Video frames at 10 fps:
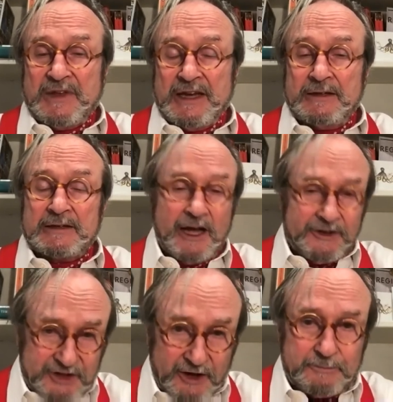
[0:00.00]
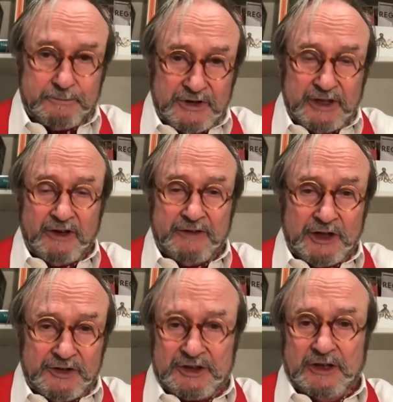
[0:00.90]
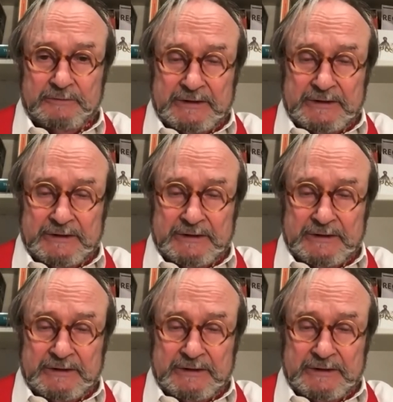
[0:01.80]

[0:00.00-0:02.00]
in Glasgow 35 years ago.